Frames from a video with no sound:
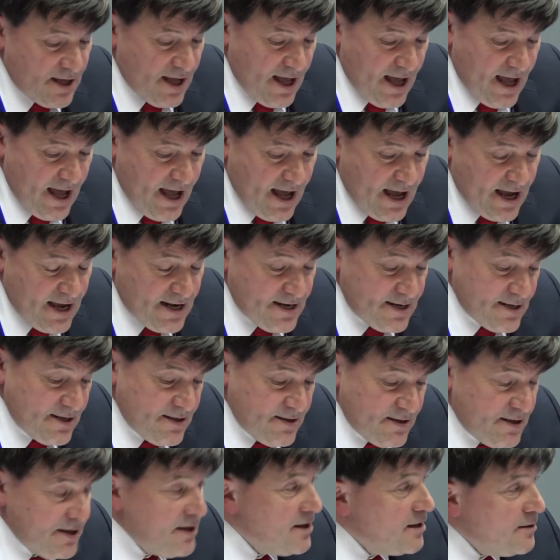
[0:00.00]
And
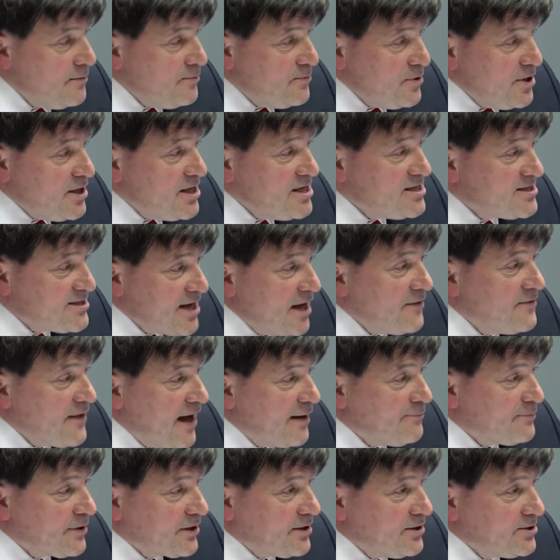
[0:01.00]
he's done
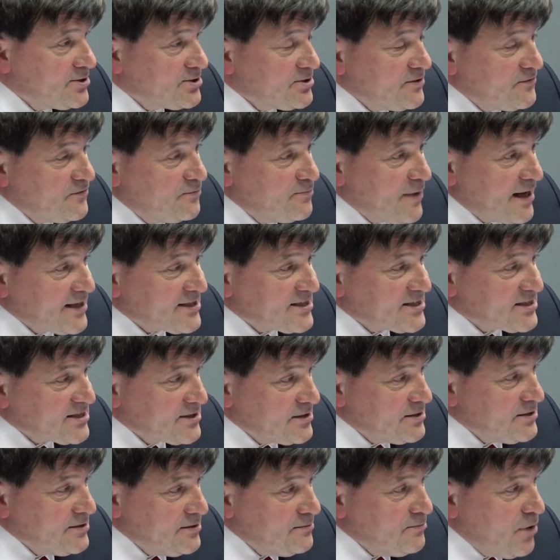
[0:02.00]
that because of
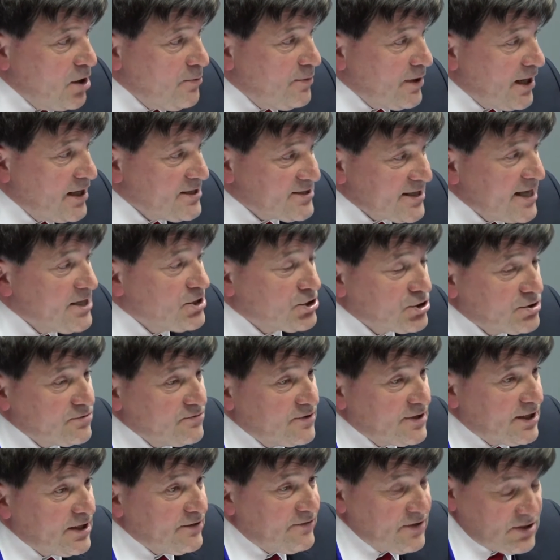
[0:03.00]
mass mobilization,
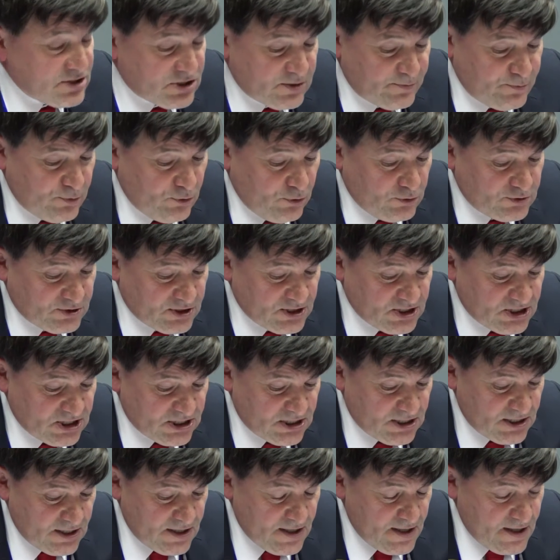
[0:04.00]
really, of his
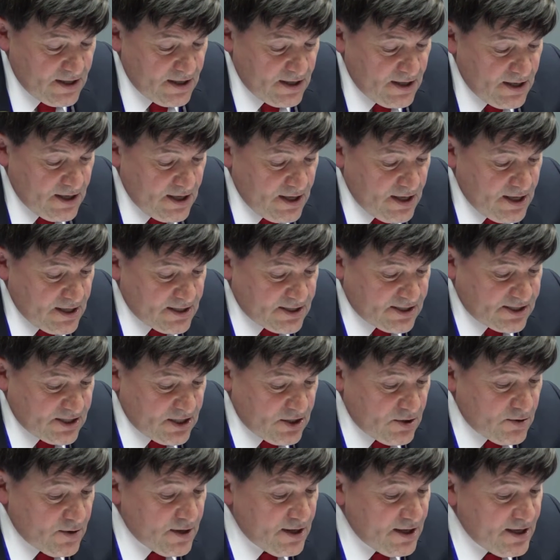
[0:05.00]
supporters.
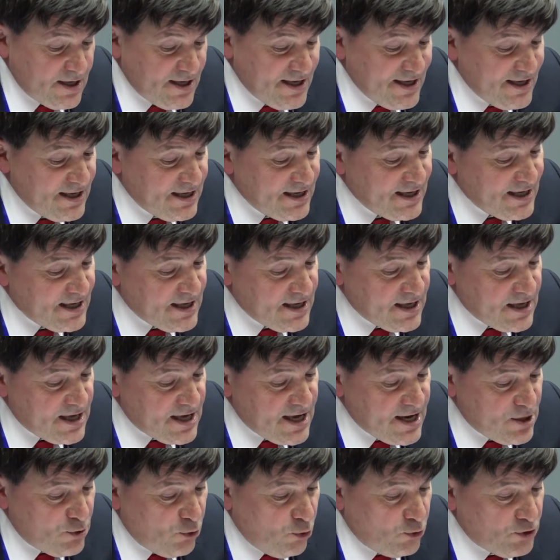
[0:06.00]
So
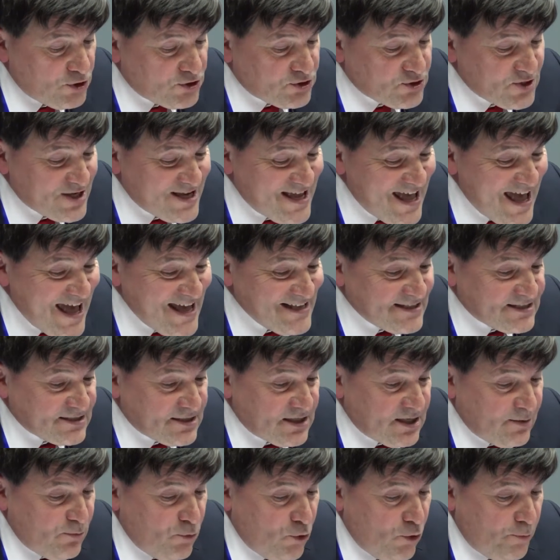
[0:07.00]
in order to get
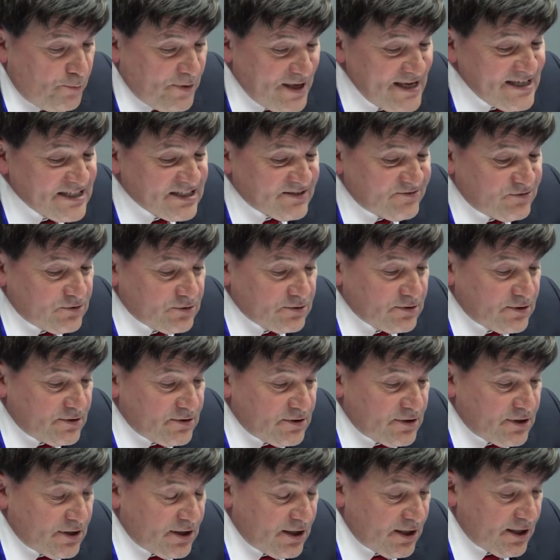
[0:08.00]
a more peaceful
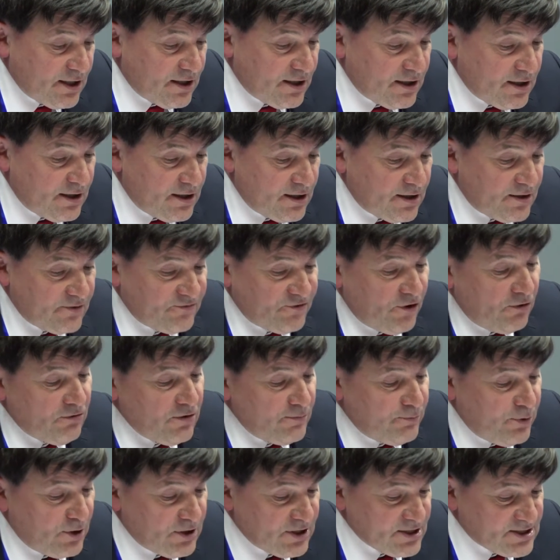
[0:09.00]

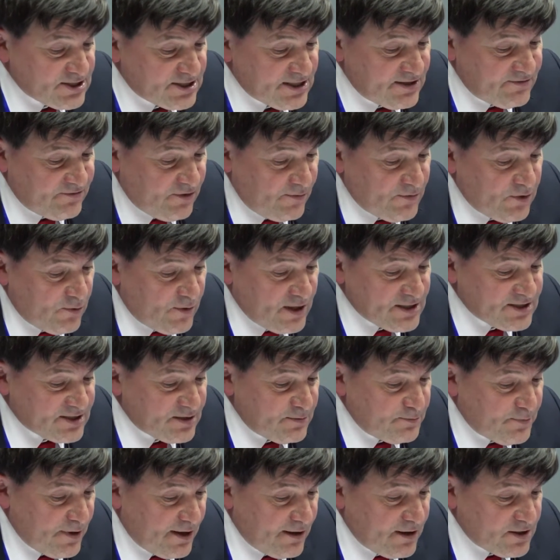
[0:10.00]
foreign policy from the
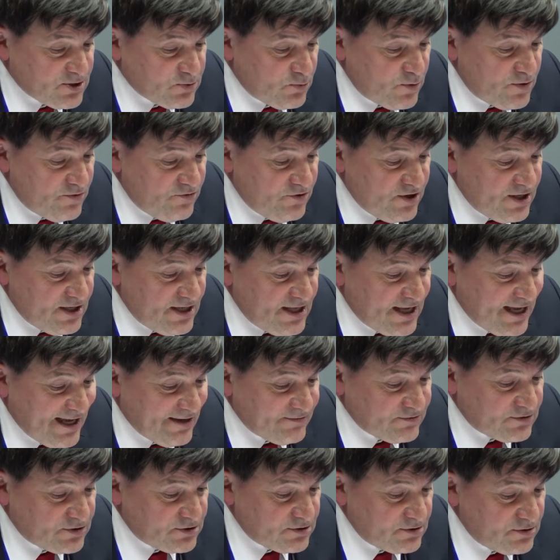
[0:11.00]
Western powers, we really
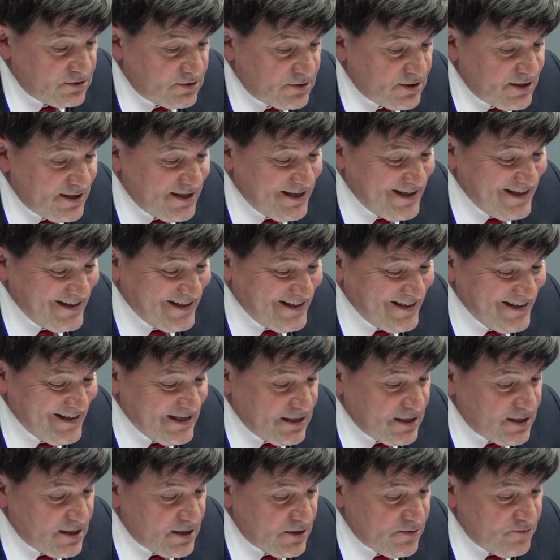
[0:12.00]
have to
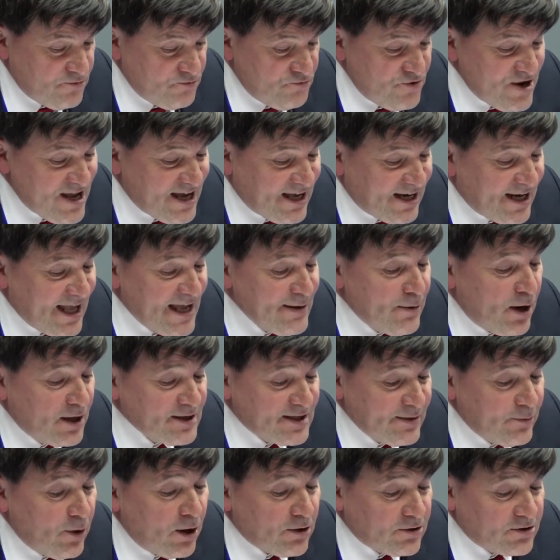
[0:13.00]
reclaim our
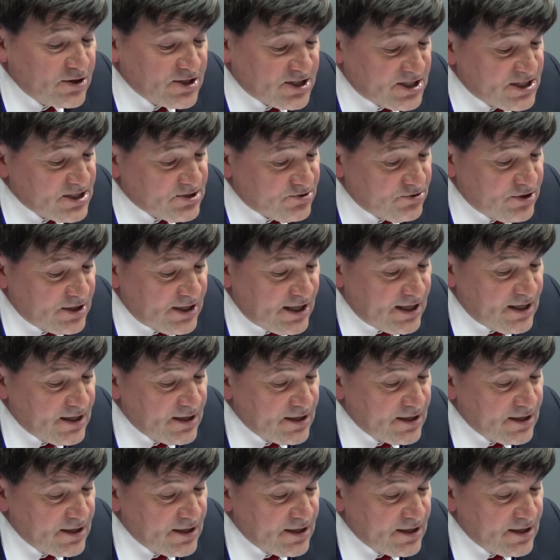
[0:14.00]
democracies, really,